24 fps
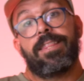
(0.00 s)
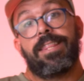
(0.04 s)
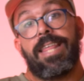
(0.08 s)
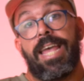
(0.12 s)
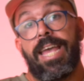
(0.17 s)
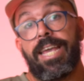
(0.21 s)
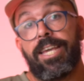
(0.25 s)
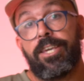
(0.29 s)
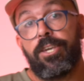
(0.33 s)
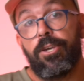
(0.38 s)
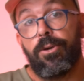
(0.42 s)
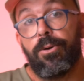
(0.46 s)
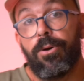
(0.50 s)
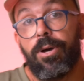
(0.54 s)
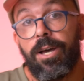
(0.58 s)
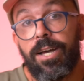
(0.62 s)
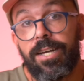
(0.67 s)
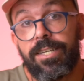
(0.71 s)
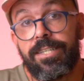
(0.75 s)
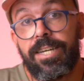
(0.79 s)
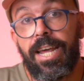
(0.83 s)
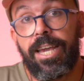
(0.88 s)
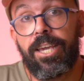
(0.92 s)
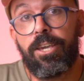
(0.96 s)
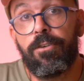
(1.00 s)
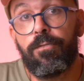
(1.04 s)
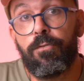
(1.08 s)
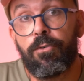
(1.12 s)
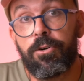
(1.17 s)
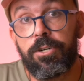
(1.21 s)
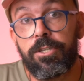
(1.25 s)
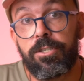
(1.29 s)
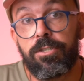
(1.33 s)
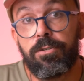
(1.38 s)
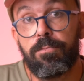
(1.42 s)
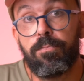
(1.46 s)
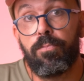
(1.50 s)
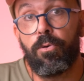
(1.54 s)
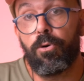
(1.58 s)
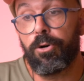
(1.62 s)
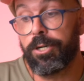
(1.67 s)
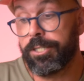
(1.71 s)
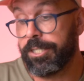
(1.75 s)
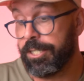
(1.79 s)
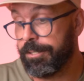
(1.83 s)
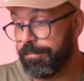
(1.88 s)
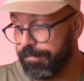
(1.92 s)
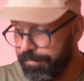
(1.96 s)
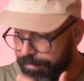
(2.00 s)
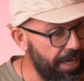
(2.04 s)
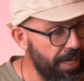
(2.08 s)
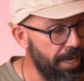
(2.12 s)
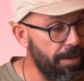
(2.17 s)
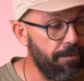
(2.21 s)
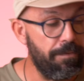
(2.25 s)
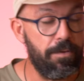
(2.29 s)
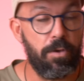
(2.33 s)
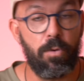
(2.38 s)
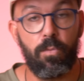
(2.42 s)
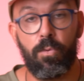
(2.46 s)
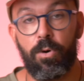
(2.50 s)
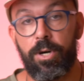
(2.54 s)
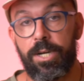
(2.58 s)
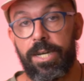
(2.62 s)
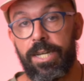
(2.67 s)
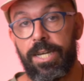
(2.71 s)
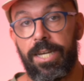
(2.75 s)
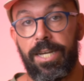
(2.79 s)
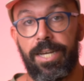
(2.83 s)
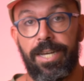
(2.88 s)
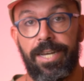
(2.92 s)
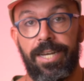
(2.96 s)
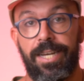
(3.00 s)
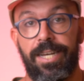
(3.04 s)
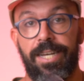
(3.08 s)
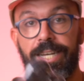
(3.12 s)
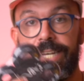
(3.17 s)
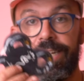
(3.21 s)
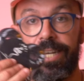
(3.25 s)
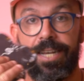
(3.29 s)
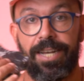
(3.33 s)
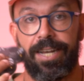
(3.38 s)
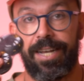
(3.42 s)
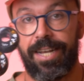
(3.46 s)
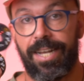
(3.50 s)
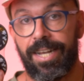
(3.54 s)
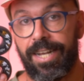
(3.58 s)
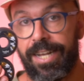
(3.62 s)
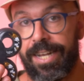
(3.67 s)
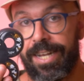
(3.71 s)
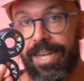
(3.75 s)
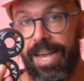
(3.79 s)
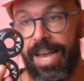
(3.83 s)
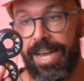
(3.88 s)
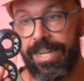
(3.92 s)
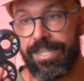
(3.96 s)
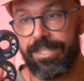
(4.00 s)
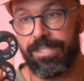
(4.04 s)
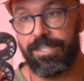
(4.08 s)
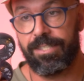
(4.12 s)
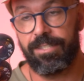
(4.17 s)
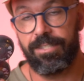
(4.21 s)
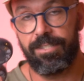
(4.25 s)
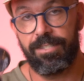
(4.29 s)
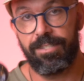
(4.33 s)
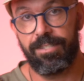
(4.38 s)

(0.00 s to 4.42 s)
thank you. Thank you for the support. If you want to get